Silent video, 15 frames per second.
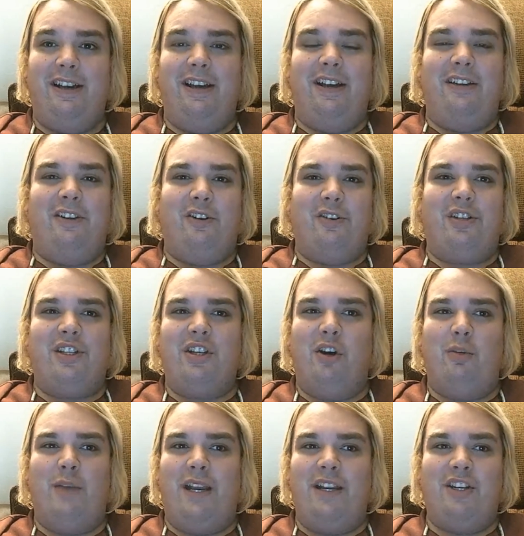There's so
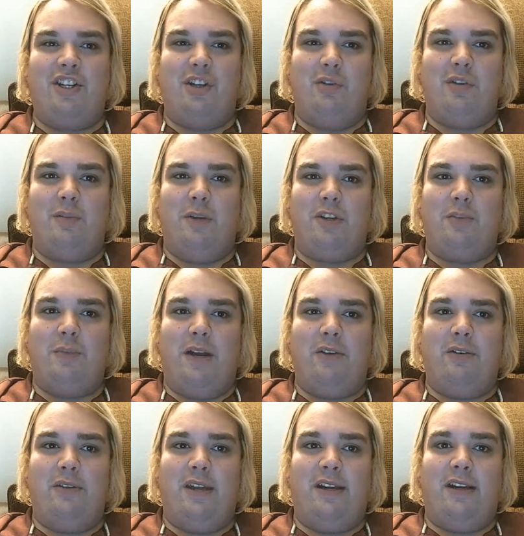many shows much better
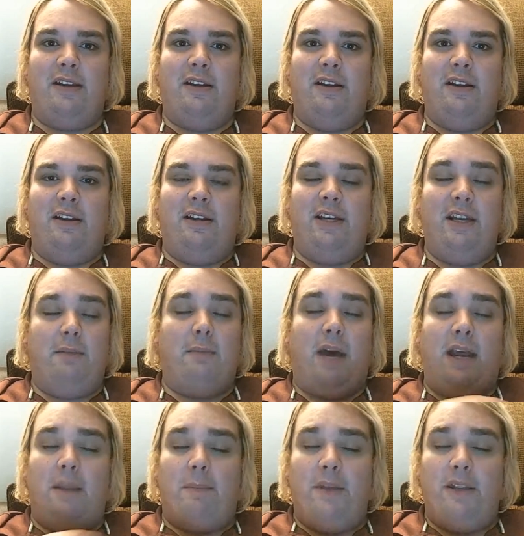than it, in my
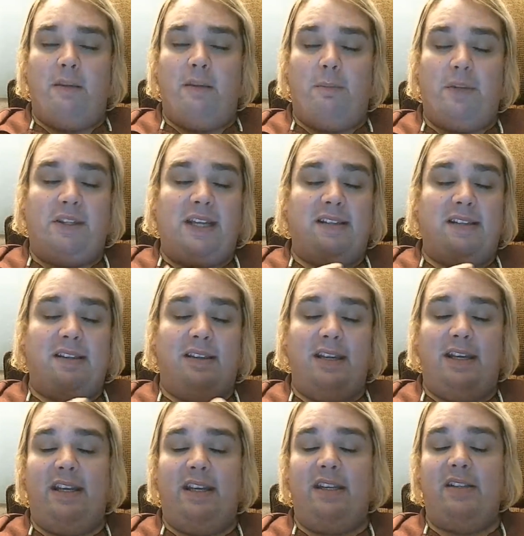opinion. But that's the thing,
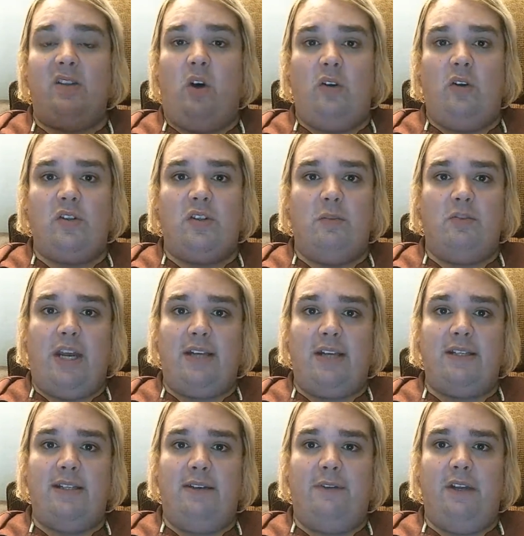it is all
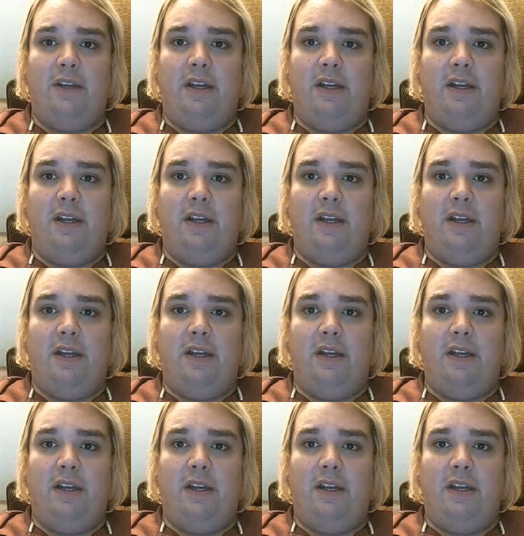subjective.